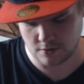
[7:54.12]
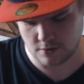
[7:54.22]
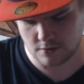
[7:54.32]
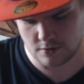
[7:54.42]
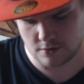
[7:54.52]

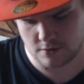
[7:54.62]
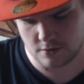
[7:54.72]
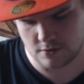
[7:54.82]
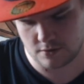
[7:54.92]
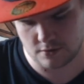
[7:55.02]

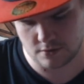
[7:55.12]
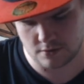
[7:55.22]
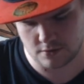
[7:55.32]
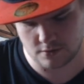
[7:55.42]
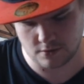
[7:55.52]

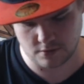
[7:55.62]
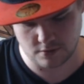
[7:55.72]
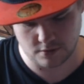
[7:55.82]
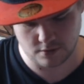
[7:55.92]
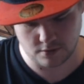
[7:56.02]

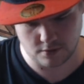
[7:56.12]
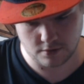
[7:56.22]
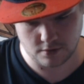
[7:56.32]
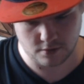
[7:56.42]
No one is speaking in this clip.